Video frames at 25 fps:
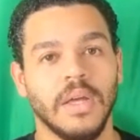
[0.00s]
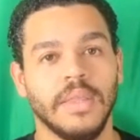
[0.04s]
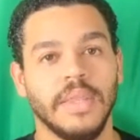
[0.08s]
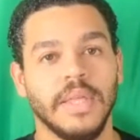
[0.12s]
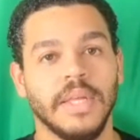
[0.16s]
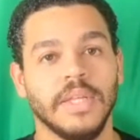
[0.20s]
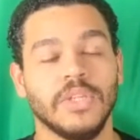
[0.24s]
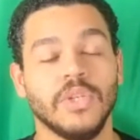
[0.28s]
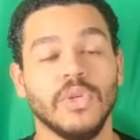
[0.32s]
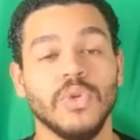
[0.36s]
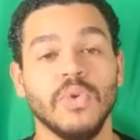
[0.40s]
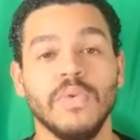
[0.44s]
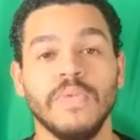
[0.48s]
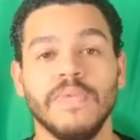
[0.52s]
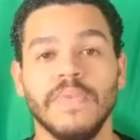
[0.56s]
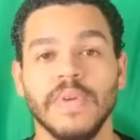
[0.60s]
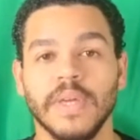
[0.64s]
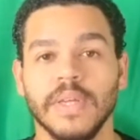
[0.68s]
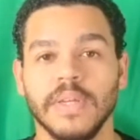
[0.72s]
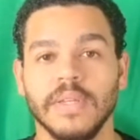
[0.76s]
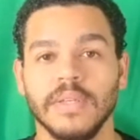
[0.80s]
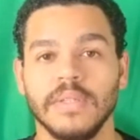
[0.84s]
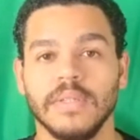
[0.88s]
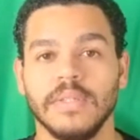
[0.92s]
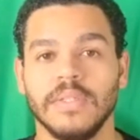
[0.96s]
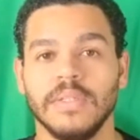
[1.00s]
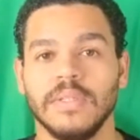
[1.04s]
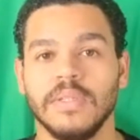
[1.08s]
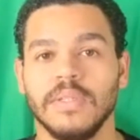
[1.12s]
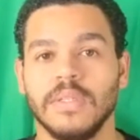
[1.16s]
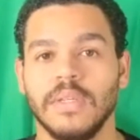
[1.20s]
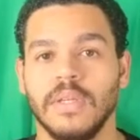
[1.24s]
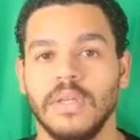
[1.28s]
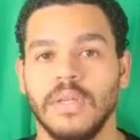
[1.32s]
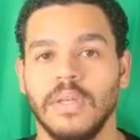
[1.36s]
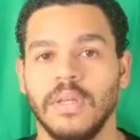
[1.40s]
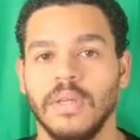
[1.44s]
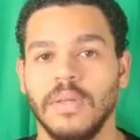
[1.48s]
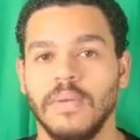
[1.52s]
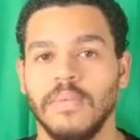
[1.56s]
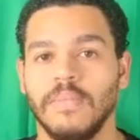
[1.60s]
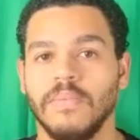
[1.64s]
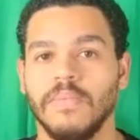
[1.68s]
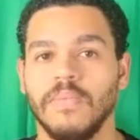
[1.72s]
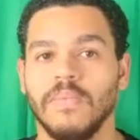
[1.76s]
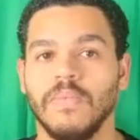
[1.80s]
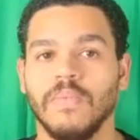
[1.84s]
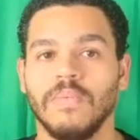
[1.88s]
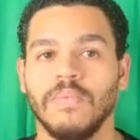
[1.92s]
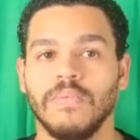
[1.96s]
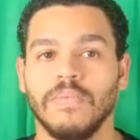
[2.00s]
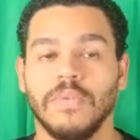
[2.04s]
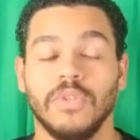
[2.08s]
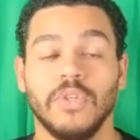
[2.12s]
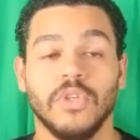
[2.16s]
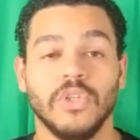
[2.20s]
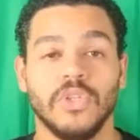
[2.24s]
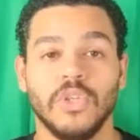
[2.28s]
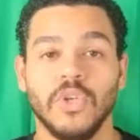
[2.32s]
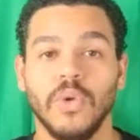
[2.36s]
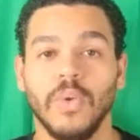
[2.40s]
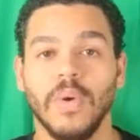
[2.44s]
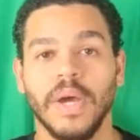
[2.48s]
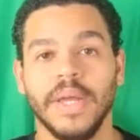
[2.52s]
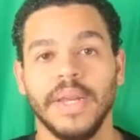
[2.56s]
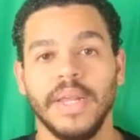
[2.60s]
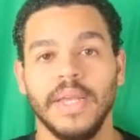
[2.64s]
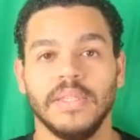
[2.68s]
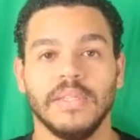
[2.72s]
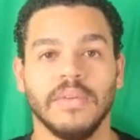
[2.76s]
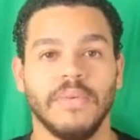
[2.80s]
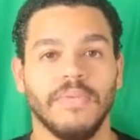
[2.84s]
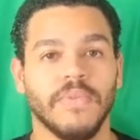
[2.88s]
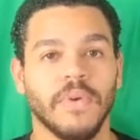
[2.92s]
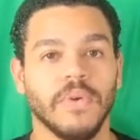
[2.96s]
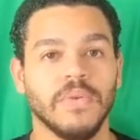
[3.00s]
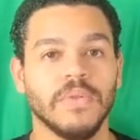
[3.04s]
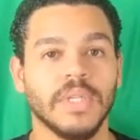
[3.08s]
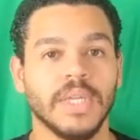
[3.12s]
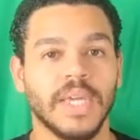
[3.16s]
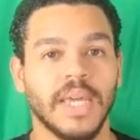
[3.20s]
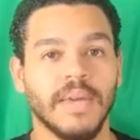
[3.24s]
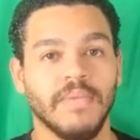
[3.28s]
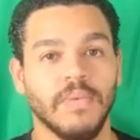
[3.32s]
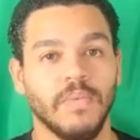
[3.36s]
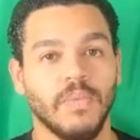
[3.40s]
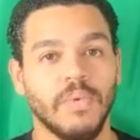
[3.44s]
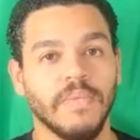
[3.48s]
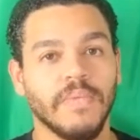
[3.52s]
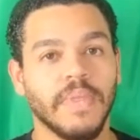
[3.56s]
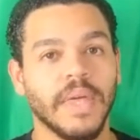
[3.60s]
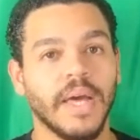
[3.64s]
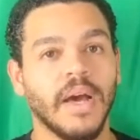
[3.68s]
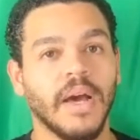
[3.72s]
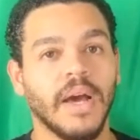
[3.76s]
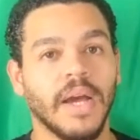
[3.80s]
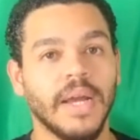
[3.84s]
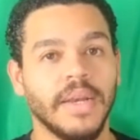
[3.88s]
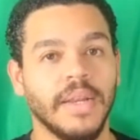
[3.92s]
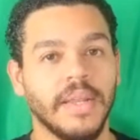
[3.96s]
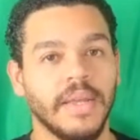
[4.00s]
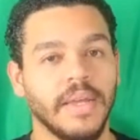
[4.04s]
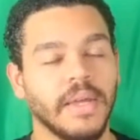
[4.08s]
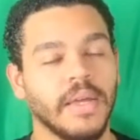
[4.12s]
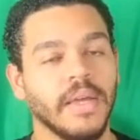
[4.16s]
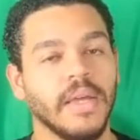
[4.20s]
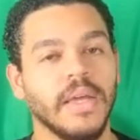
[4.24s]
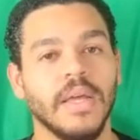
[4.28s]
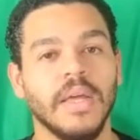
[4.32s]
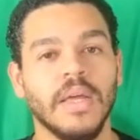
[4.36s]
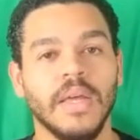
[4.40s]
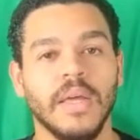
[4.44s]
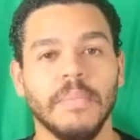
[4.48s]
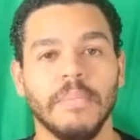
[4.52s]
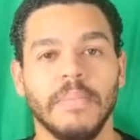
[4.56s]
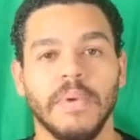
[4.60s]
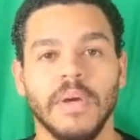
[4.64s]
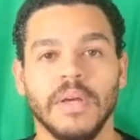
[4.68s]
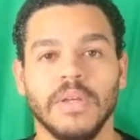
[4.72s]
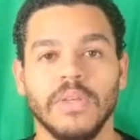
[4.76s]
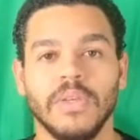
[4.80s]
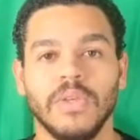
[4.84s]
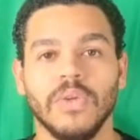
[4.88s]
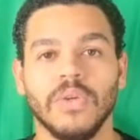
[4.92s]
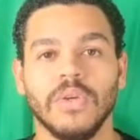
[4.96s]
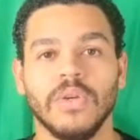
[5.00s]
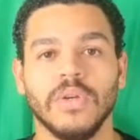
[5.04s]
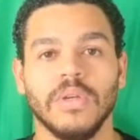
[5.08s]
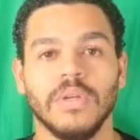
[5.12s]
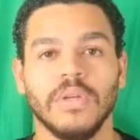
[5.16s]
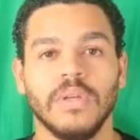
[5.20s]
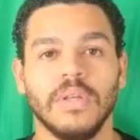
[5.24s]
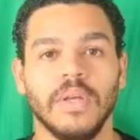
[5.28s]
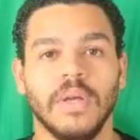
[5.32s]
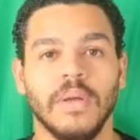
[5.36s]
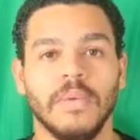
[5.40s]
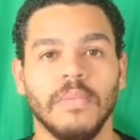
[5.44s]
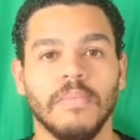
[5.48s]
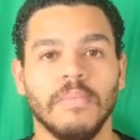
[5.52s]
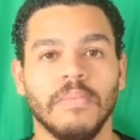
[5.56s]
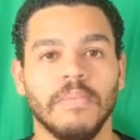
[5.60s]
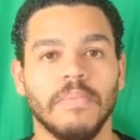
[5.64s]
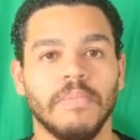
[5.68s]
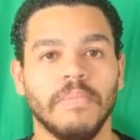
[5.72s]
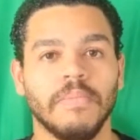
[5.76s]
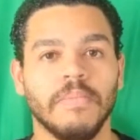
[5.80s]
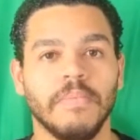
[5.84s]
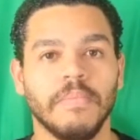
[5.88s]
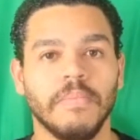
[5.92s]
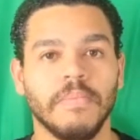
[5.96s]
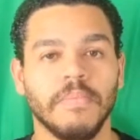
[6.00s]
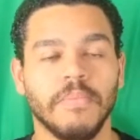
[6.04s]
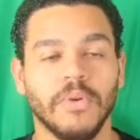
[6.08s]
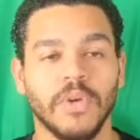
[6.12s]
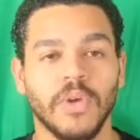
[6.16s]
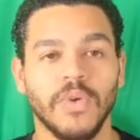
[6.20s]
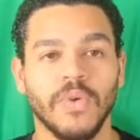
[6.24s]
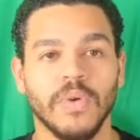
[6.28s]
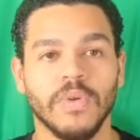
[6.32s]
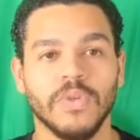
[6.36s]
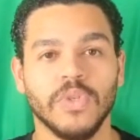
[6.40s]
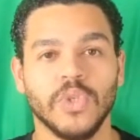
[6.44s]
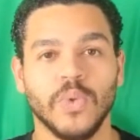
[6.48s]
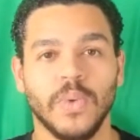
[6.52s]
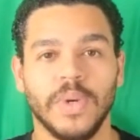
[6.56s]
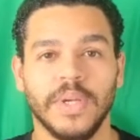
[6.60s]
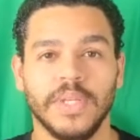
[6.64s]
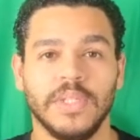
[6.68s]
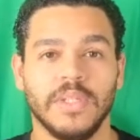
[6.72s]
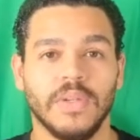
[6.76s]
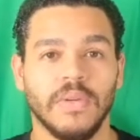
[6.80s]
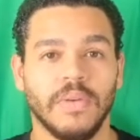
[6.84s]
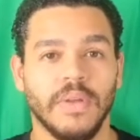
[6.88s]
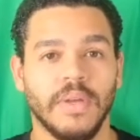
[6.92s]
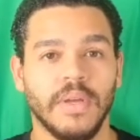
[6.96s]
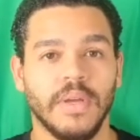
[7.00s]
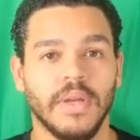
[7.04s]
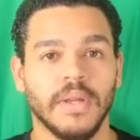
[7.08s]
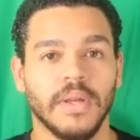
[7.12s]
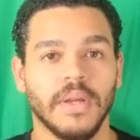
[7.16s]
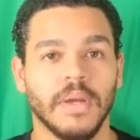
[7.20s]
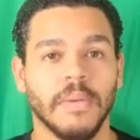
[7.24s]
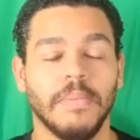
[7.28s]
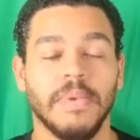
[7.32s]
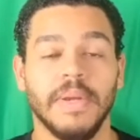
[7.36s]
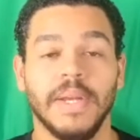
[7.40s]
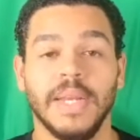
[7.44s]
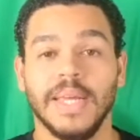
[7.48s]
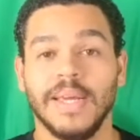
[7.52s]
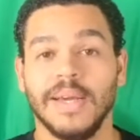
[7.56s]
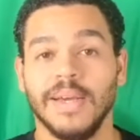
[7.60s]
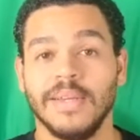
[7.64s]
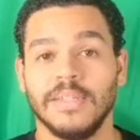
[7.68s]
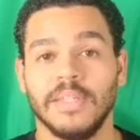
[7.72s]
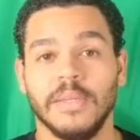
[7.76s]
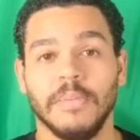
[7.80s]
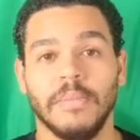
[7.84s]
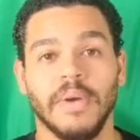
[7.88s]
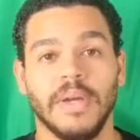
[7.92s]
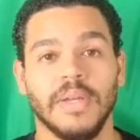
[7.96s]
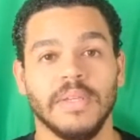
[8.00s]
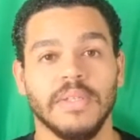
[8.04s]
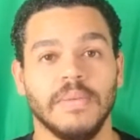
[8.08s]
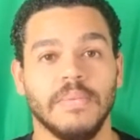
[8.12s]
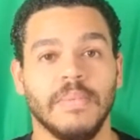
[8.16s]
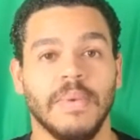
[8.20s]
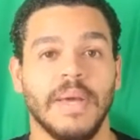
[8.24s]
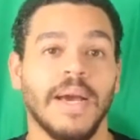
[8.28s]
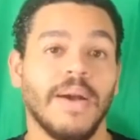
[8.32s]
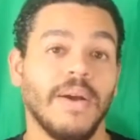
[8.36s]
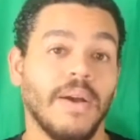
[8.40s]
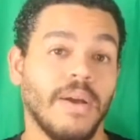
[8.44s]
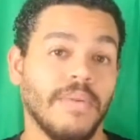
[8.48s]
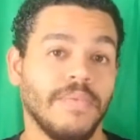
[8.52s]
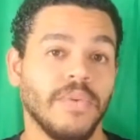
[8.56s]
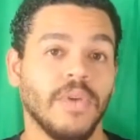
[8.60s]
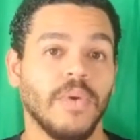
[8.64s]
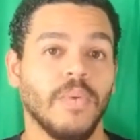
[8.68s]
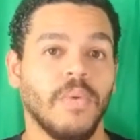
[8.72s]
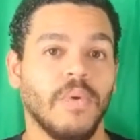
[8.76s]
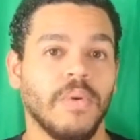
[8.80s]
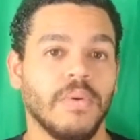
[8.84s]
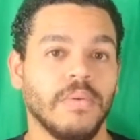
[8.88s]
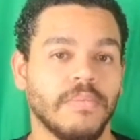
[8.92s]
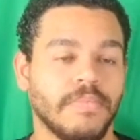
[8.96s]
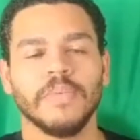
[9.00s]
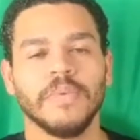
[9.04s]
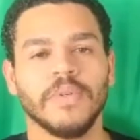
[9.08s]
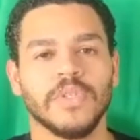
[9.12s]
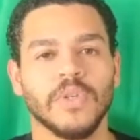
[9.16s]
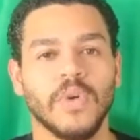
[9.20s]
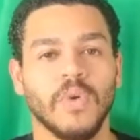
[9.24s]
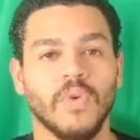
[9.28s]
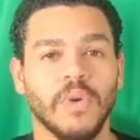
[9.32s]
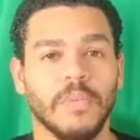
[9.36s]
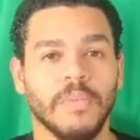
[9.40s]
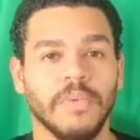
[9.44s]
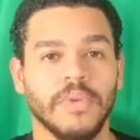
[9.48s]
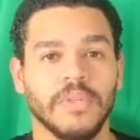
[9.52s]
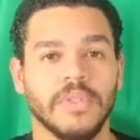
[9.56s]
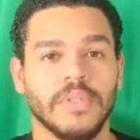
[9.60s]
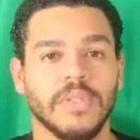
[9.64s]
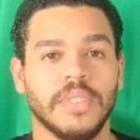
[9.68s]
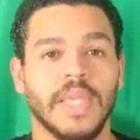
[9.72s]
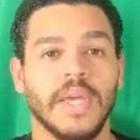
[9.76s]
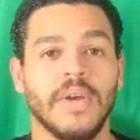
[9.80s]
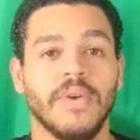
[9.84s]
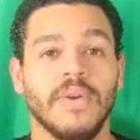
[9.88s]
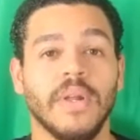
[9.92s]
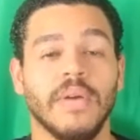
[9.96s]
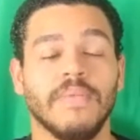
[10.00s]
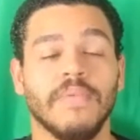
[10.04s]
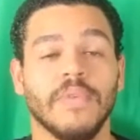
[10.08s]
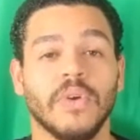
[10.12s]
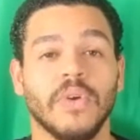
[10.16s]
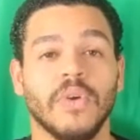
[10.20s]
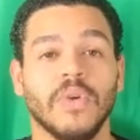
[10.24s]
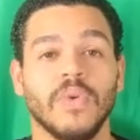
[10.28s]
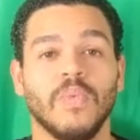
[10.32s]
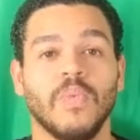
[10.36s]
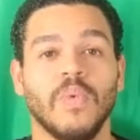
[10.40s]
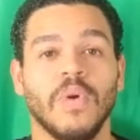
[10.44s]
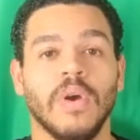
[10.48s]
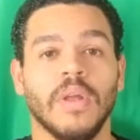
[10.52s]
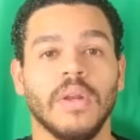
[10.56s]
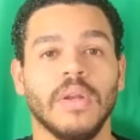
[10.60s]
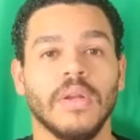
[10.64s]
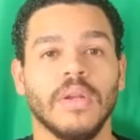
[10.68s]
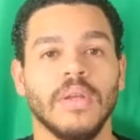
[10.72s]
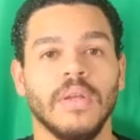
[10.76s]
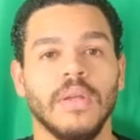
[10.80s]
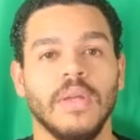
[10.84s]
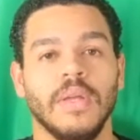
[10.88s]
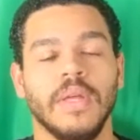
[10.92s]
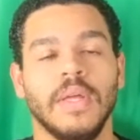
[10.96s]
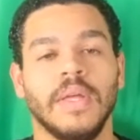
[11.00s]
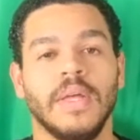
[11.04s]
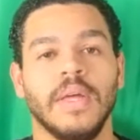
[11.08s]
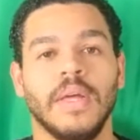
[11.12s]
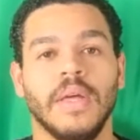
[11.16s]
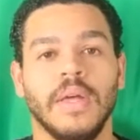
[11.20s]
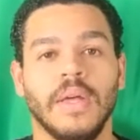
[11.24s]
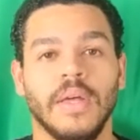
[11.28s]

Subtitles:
They're two things, just two ideas I've thrown together with that idea, but you could put your own twist on it and completely customize them however you want. Christmas ornaments, they're another good one.